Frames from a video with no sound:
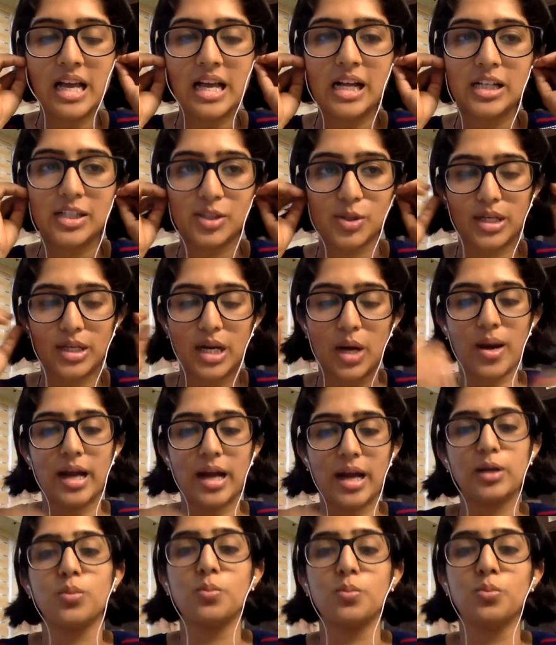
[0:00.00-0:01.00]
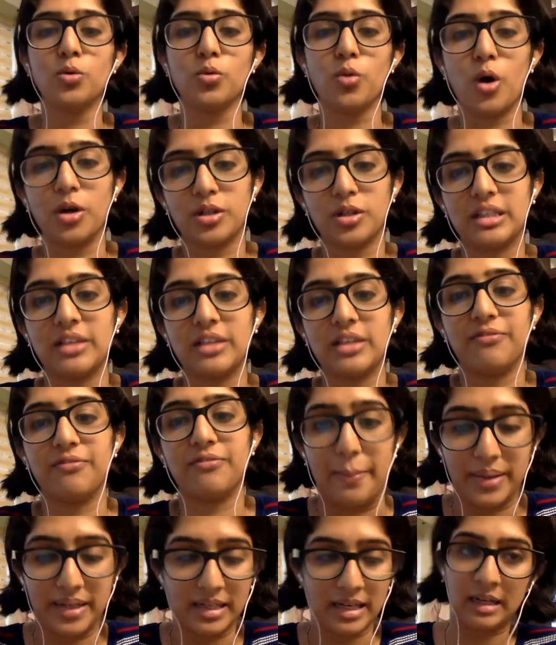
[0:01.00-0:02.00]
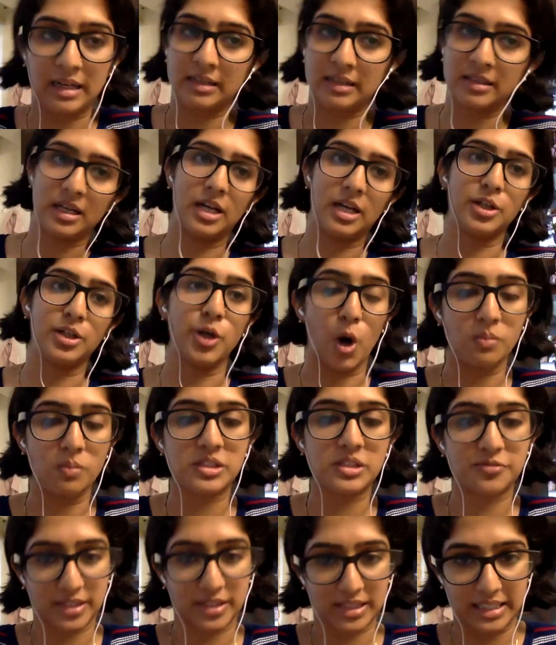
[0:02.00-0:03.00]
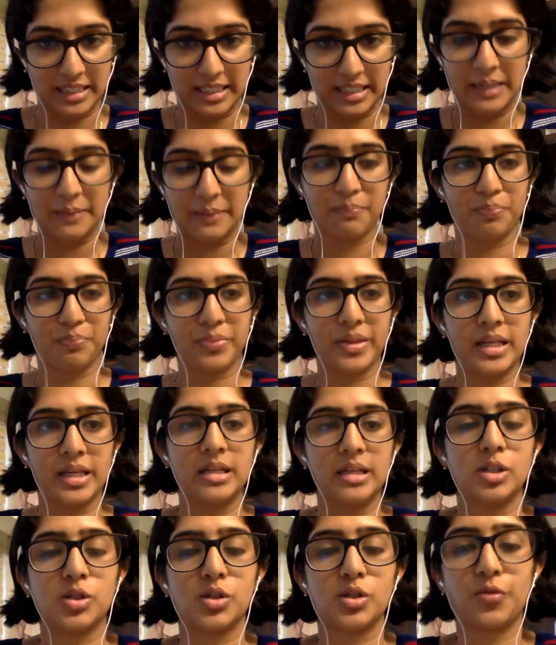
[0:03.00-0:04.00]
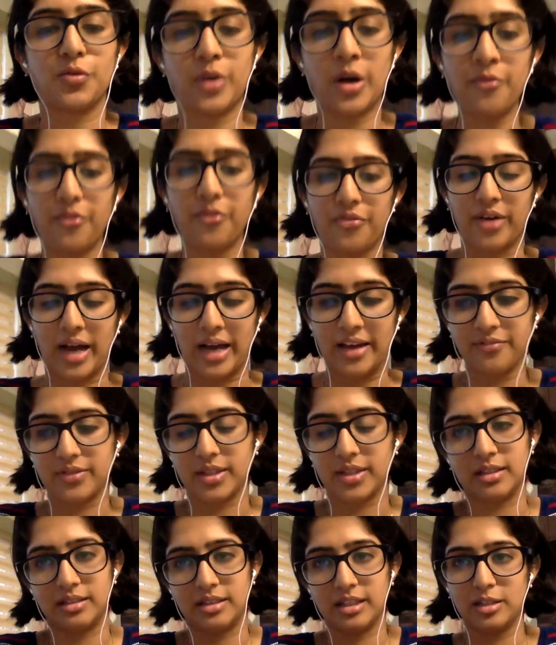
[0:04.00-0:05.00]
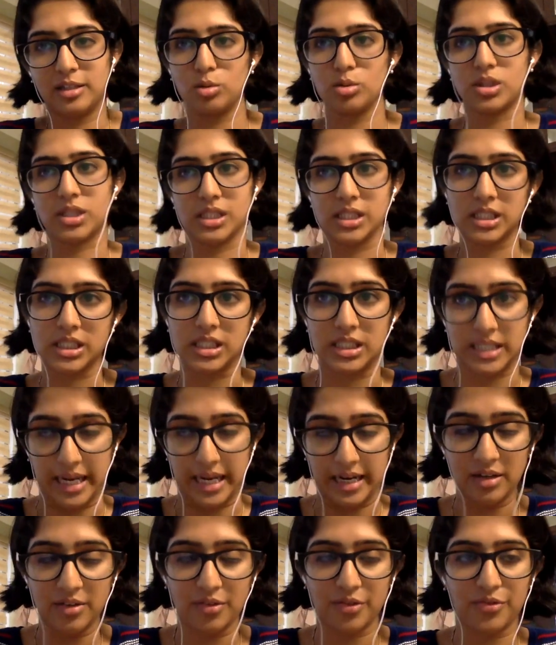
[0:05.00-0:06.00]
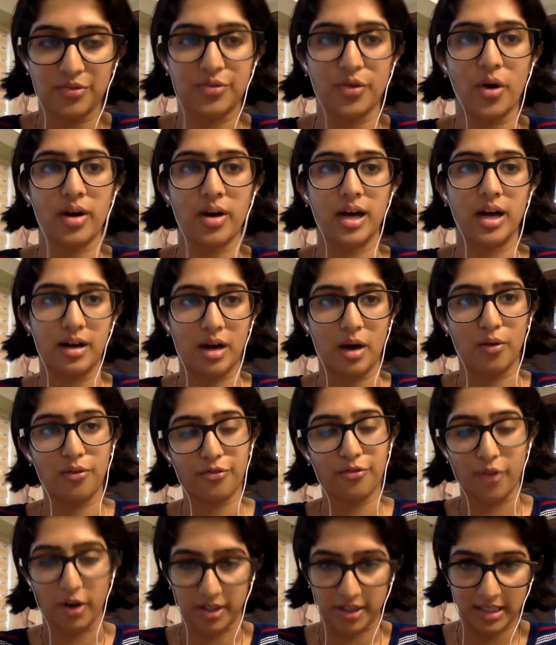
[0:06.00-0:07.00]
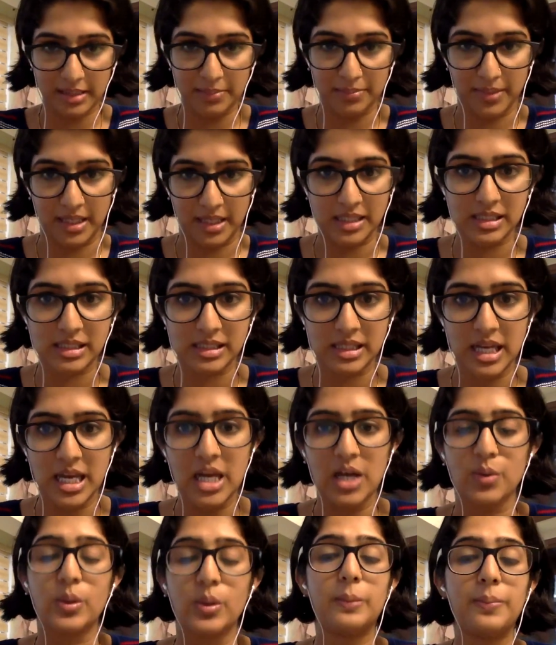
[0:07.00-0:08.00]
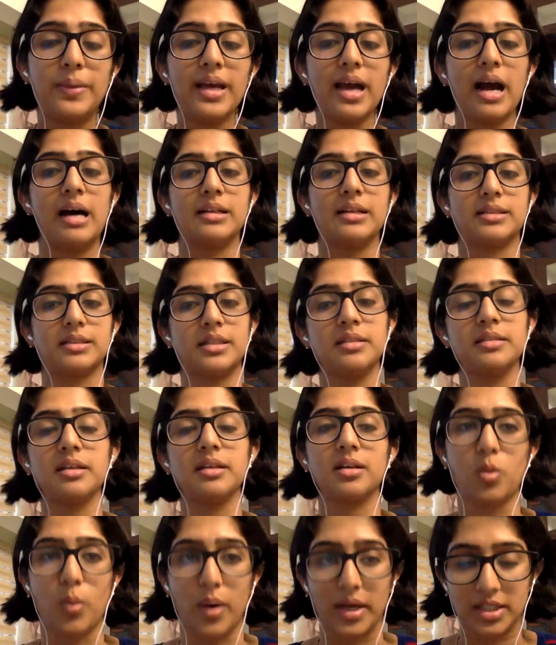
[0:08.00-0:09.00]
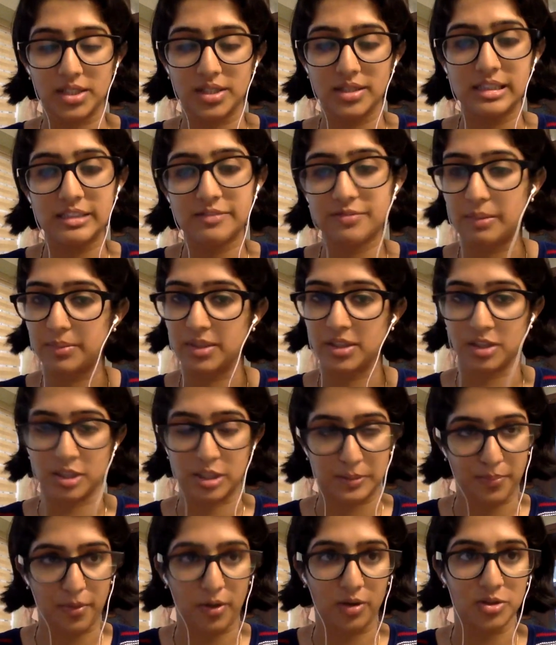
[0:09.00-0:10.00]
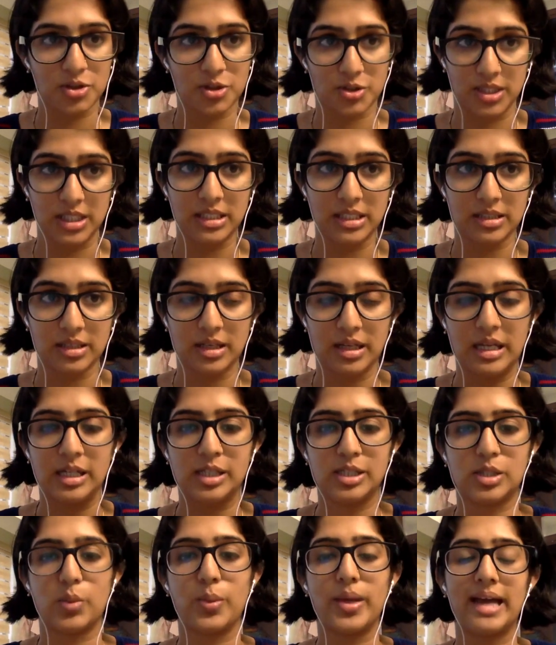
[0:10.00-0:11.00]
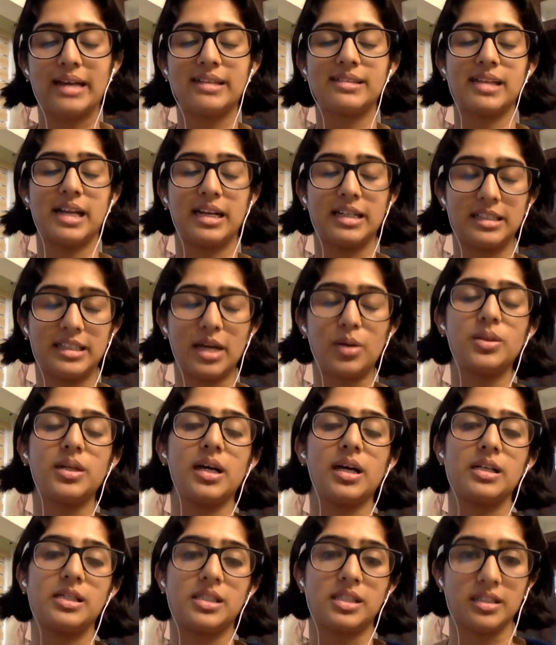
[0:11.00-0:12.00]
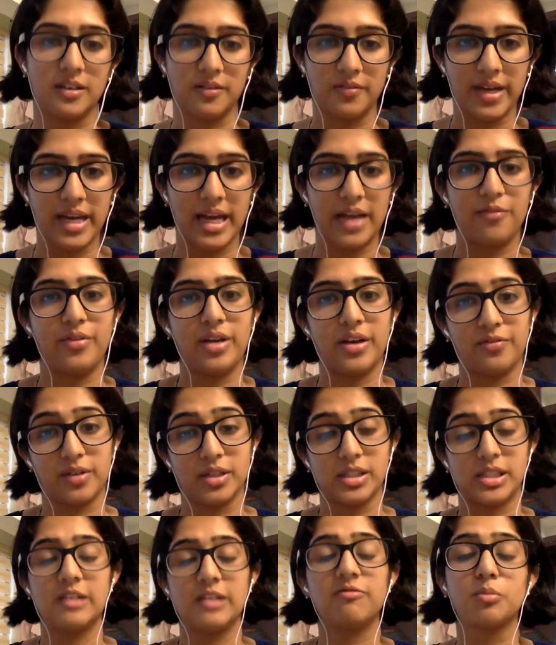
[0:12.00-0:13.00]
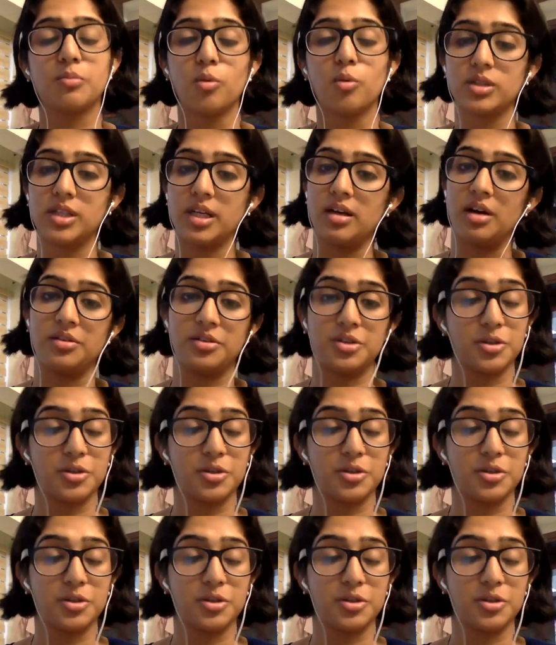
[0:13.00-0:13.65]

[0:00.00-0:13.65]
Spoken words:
So now I'll move on to the webinar norms for the day. So from 5:30 to 6:10 for around 40 minutes, we'll be asking the questions from the response sheet. So we had sent out a survey and we have received more than 100